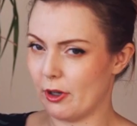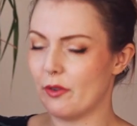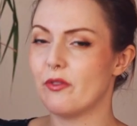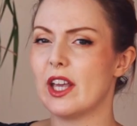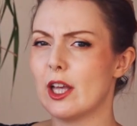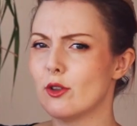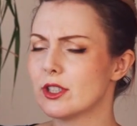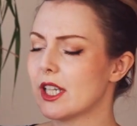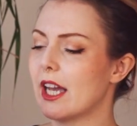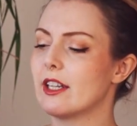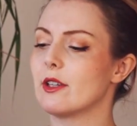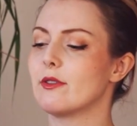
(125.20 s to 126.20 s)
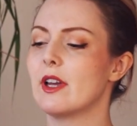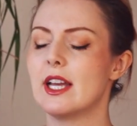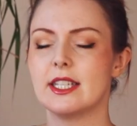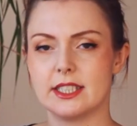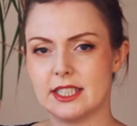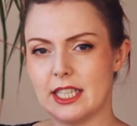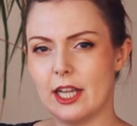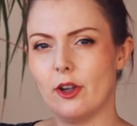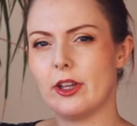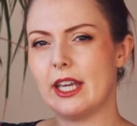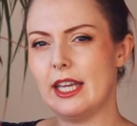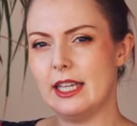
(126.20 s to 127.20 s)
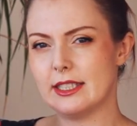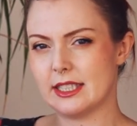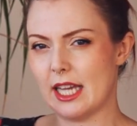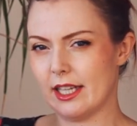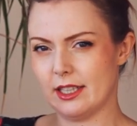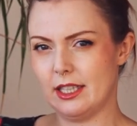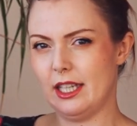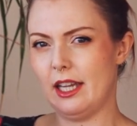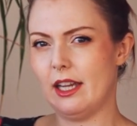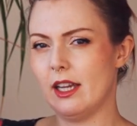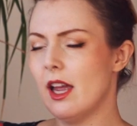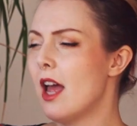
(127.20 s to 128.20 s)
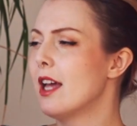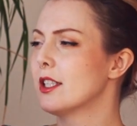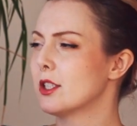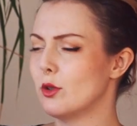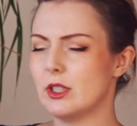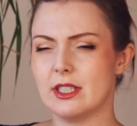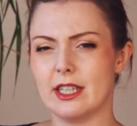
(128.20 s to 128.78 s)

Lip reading: it feels kind of silky, satiny, so it's